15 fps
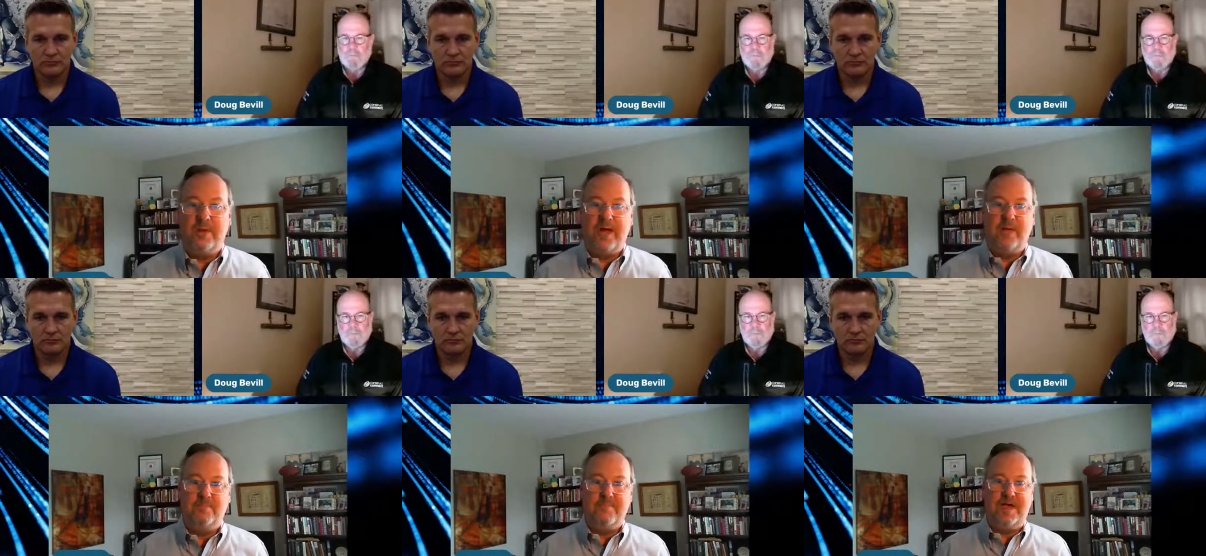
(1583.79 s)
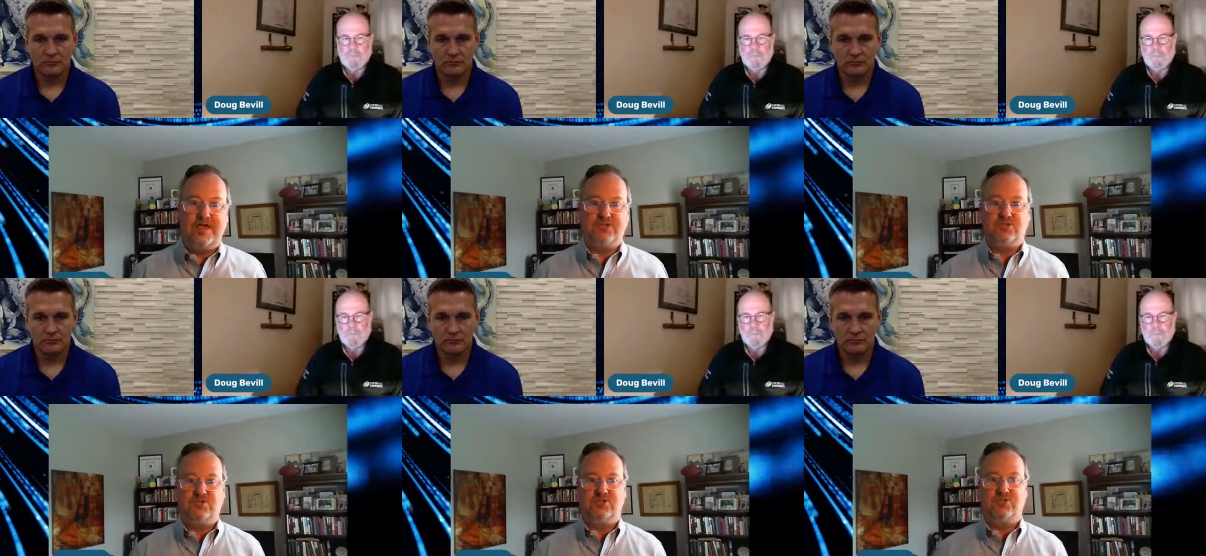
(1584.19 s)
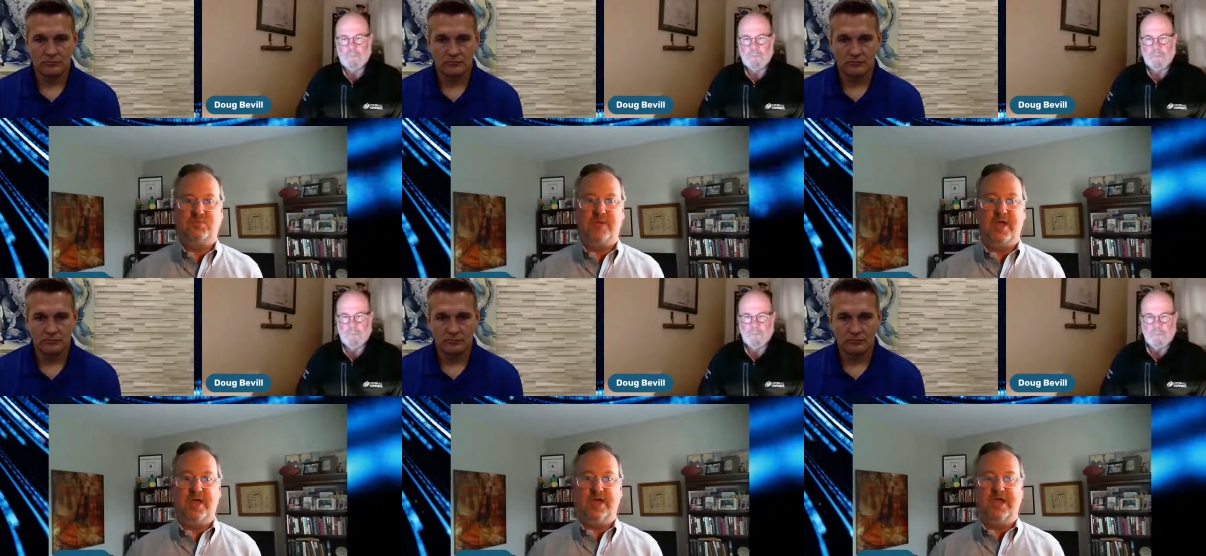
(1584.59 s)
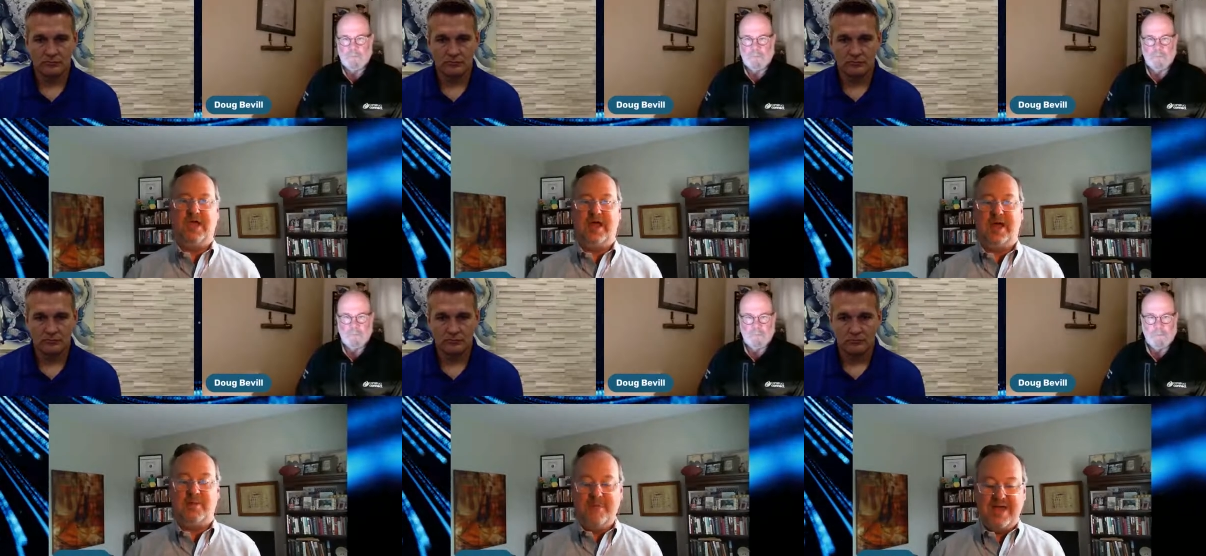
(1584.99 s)
Speaker 1: about Master
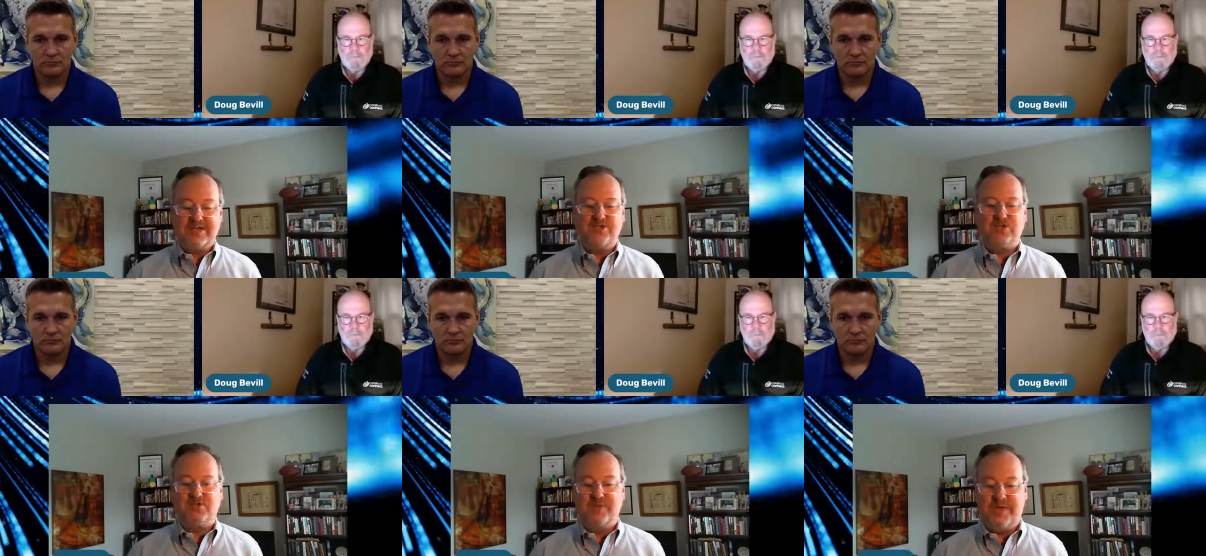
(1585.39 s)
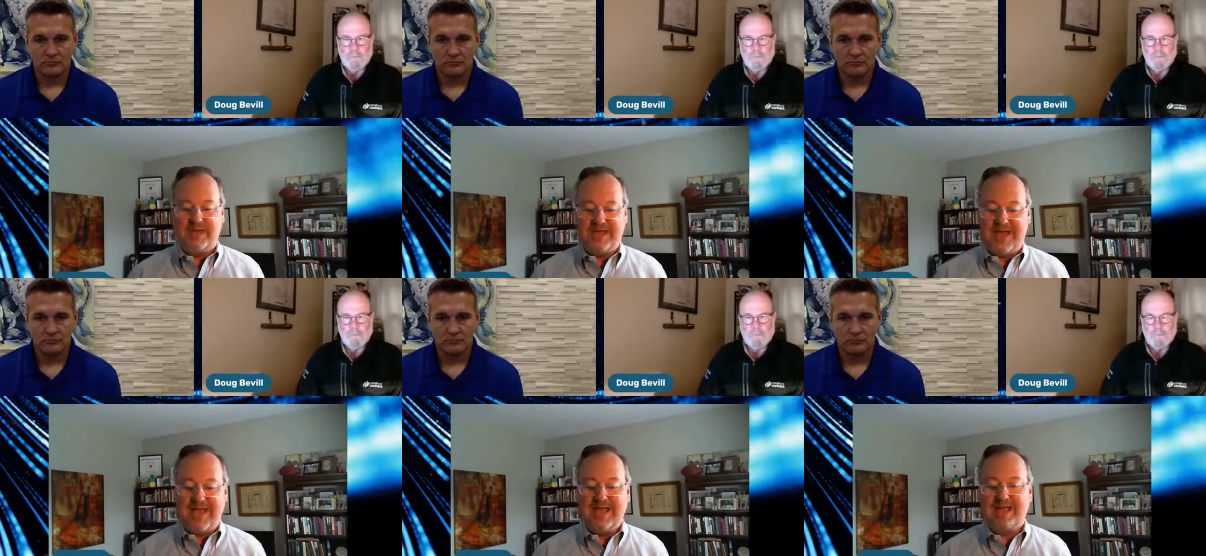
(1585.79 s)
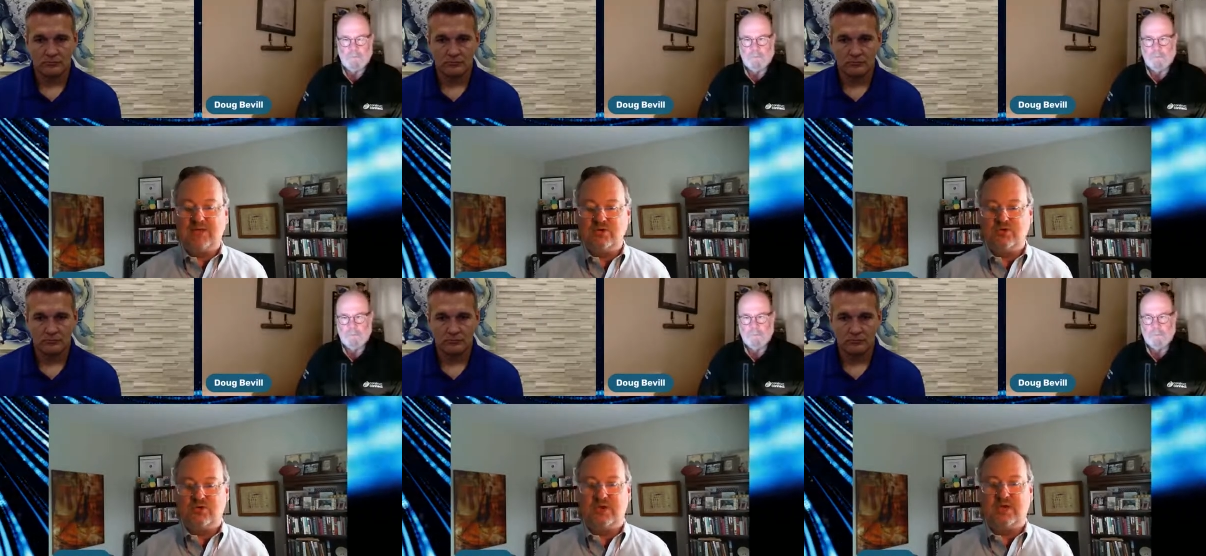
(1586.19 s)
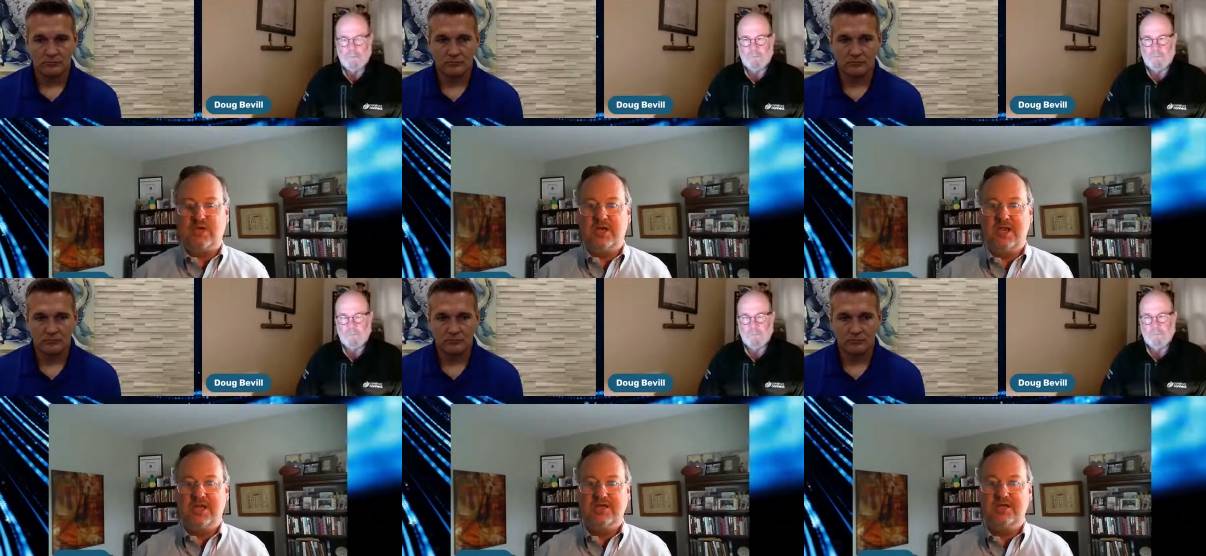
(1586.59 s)
Spec and how Master Spec and
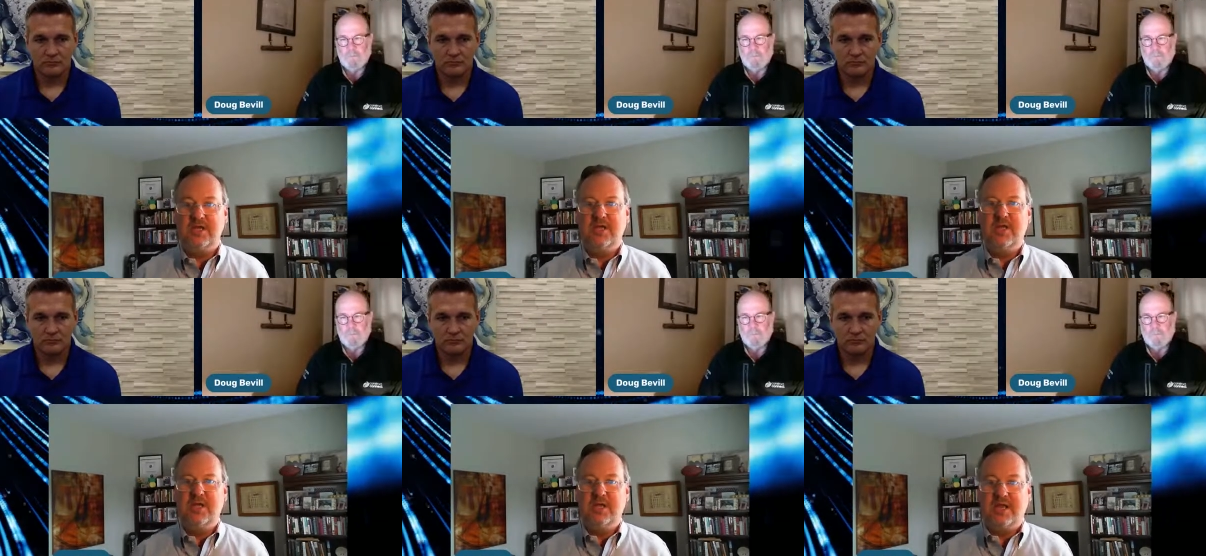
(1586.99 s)
Construct Connect